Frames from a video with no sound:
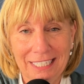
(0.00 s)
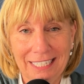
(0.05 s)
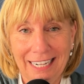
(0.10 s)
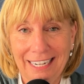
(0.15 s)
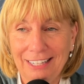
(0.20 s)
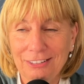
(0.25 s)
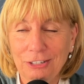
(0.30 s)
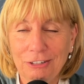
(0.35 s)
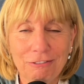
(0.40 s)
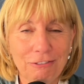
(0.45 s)
And I
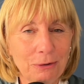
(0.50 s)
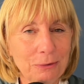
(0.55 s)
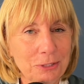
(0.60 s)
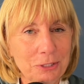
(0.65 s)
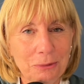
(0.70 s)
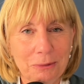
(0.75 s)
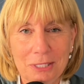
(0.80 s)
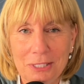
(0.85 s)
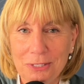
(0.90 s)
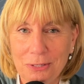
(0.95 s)
look forward to
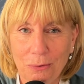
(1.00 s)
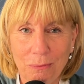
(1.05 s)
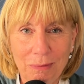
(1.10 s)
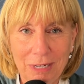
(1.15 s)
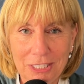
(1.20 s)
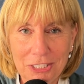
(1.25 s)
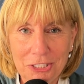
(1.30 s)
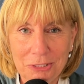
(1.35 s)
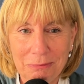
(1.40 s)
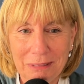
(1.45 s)
it so
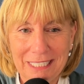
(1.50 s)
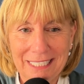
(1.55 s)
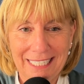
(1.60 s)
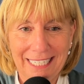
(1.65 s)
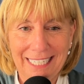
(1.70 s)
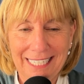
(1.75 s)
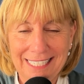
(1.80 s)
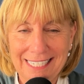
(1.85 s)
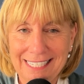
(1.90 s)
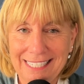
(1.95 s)
much because I
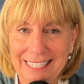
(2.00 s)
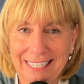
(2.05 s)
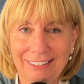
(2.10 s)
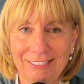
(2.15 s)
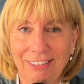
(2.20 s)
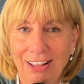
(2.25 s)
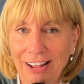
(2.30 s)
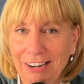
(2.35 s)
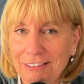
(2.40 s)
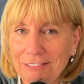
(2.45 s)
get to see a
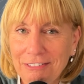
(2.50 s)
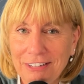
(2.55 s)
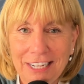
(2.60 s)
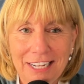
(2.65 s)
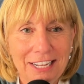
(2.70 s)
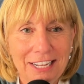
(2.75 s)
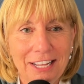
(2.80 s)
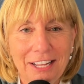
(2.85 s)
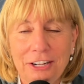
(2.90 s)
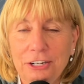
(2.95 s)
lot of
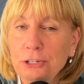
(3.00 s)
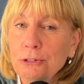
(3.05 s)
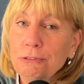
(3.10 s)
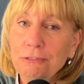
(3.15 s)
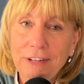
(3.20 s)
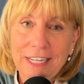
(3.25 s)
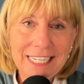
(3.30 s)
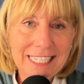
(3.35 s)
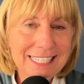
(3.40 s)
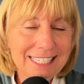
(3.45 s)
new
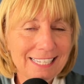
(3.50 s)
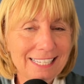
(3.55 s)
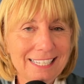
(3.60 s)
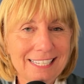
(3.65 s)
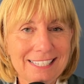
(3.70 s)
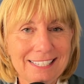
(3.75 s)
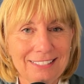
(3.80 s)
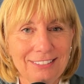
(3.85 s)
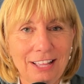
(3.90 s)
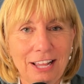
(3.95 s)

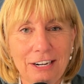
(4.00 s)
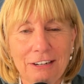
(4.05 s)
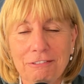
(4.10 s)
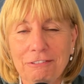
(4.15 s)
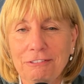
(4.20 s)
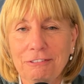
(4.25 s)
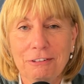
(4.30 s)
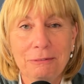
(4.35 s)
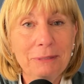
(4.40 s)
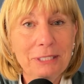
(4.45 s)
faces, a lot of
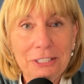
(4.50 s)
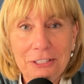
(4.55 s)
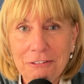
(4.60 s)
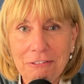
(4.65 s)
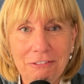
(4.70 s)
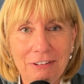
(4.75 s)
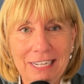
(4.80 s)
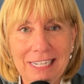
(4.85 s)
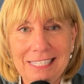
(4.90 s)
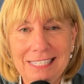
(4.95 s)
familiar
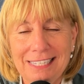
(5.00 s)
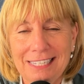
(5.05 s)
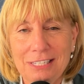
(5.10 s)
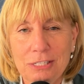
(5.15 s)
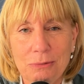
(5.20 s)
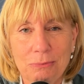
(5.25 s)
faces.